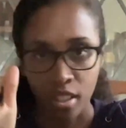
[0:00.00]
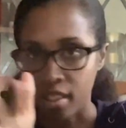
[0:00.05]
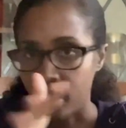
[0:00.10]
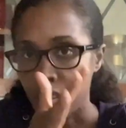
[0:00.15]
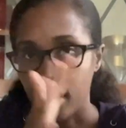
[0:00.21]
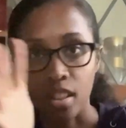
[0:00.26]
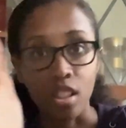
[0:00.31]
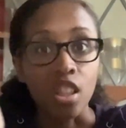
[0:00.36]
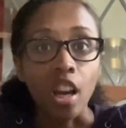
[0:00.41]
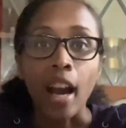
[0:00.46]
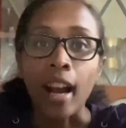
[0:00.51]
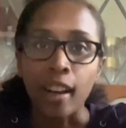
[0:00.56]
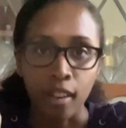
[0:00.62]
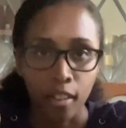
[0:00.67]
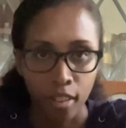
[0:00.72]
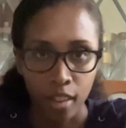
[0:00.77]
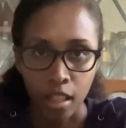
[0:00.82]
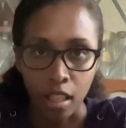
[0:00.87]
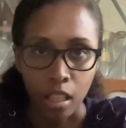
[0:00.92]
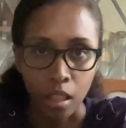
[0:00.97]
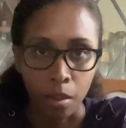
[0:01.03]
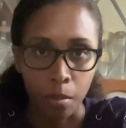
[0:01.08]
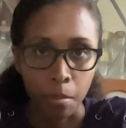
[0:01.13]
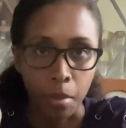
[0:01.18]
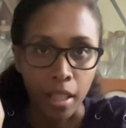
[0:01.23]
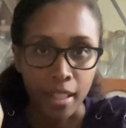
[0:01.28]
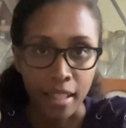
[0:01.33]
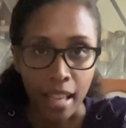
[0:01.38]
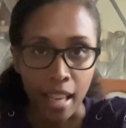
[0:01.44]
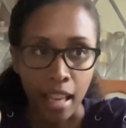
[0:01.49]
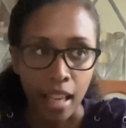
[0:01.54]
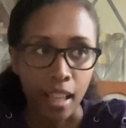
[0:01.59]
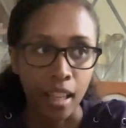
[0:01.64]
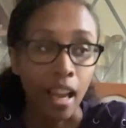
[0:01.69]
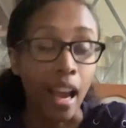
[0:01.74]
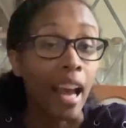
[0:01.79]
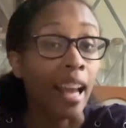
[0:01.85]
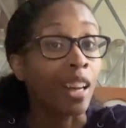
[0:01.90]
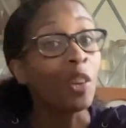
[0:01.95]
this entire thing by saying
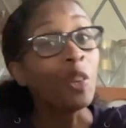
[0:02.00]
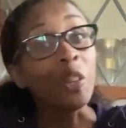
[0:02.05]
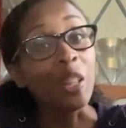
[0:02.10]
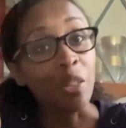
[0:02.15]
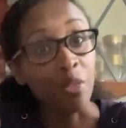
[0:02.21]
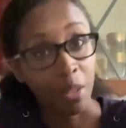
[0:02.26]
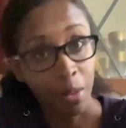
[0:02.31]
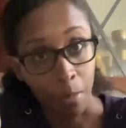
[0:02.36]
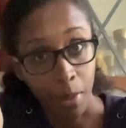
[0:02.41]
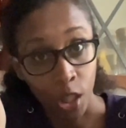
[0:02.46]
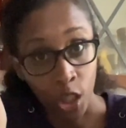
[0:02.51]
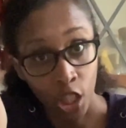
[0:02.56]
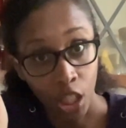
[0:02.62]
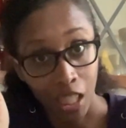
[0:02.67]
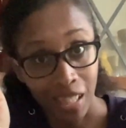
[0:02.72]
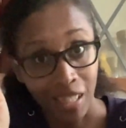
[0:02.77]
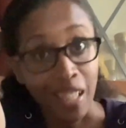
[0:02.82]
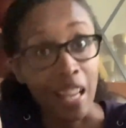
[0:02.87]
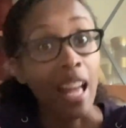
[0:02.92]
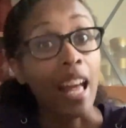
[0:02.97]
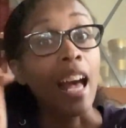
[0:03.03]
I don't live in Michigan.